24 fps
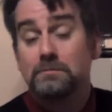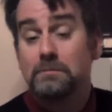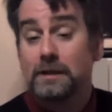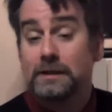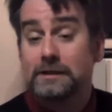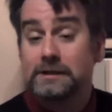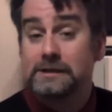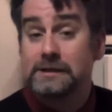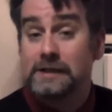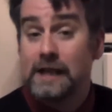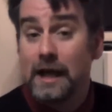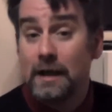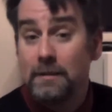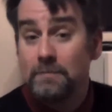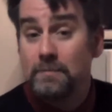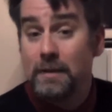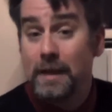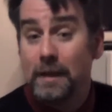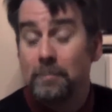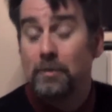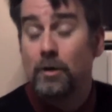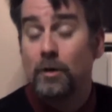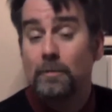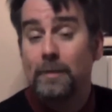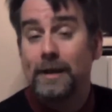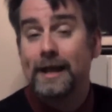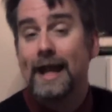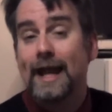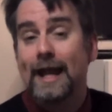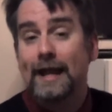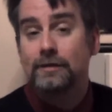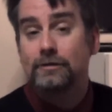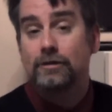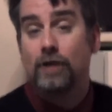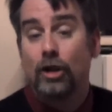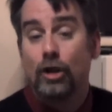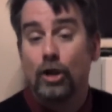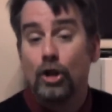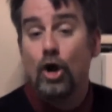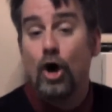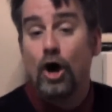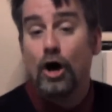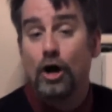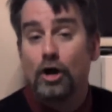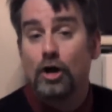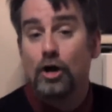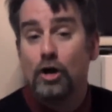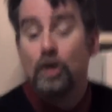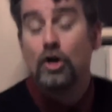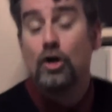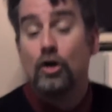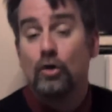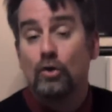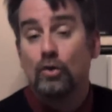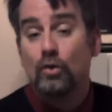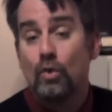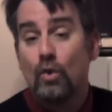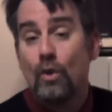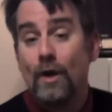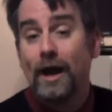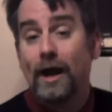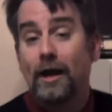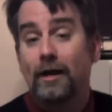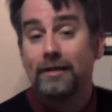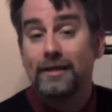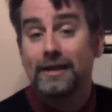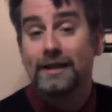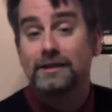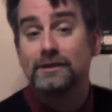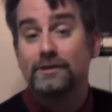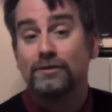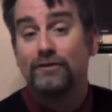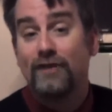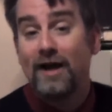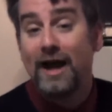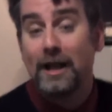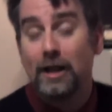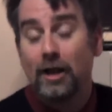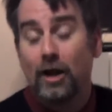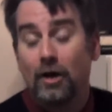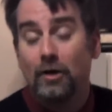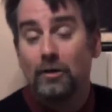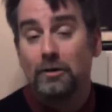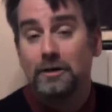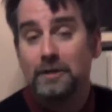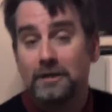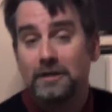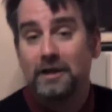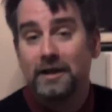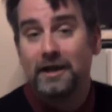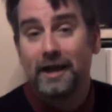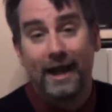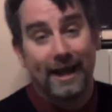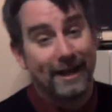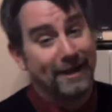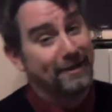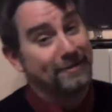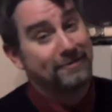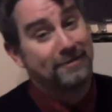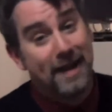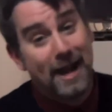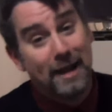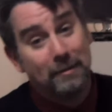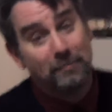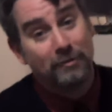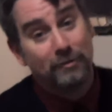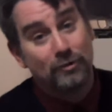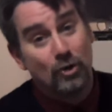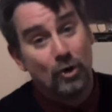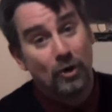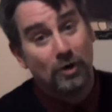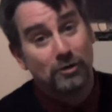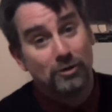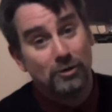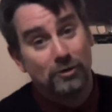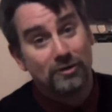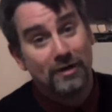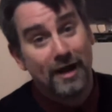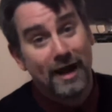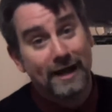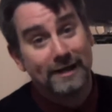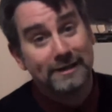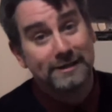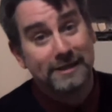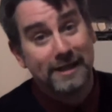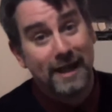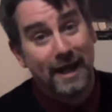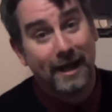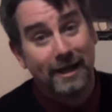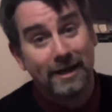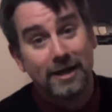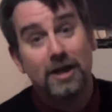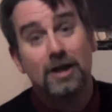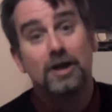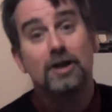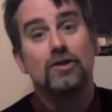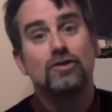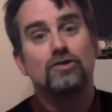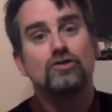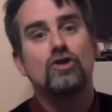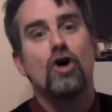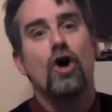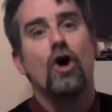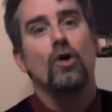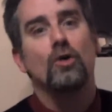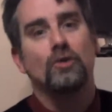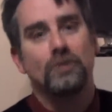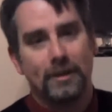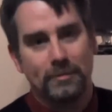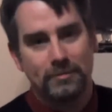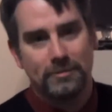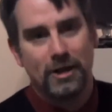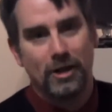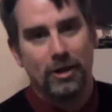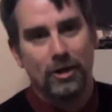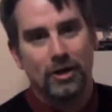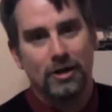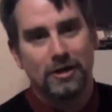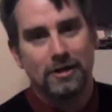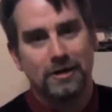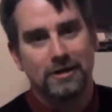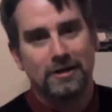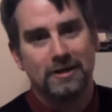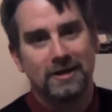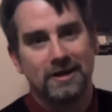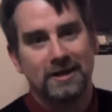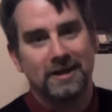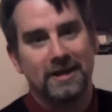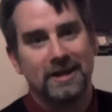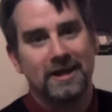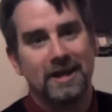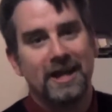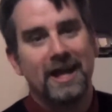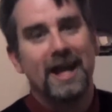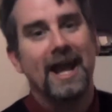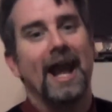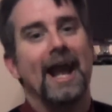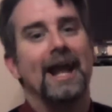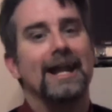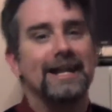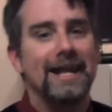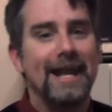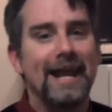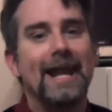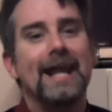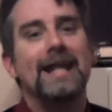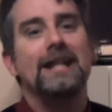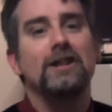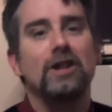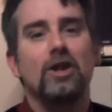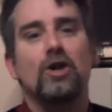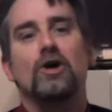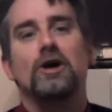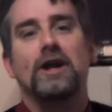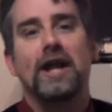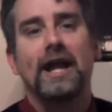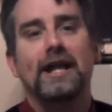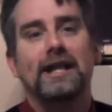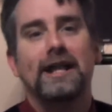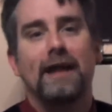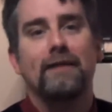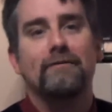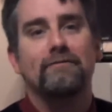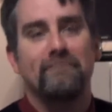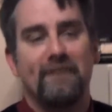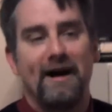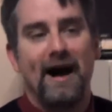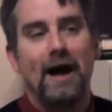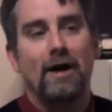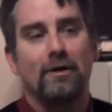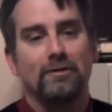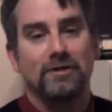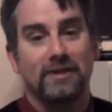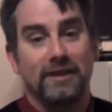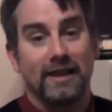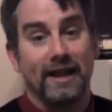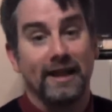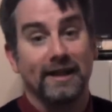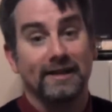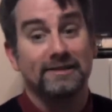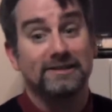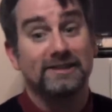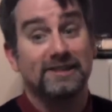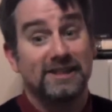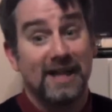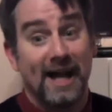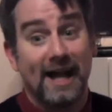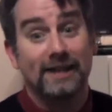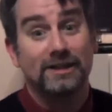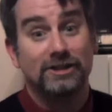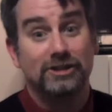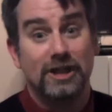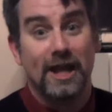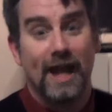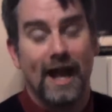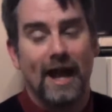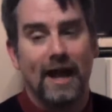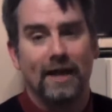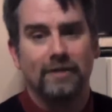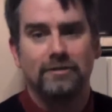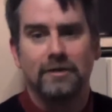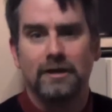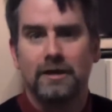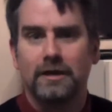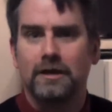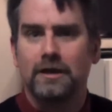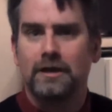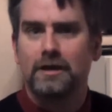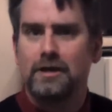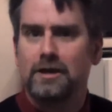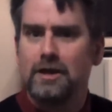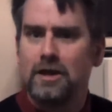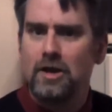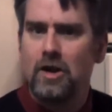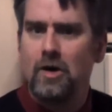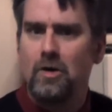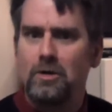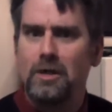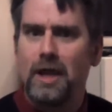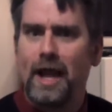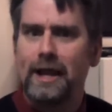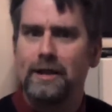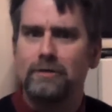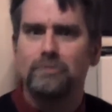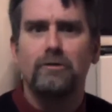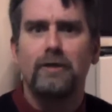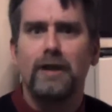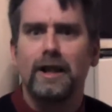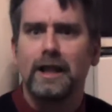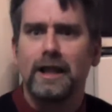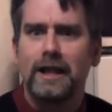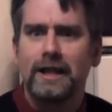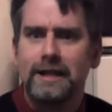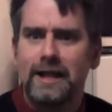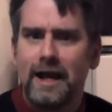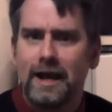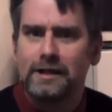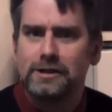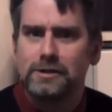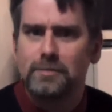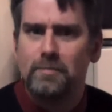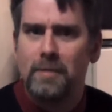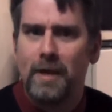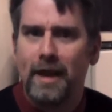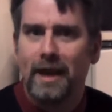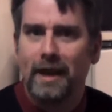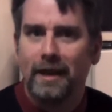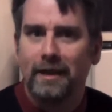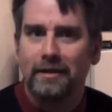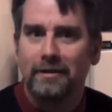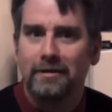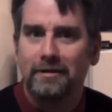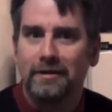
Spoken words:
But some people began to look where this fellow, and his name, of course, was Einstein, told them to look. And in looking, they found things such as, you know, light really does bend.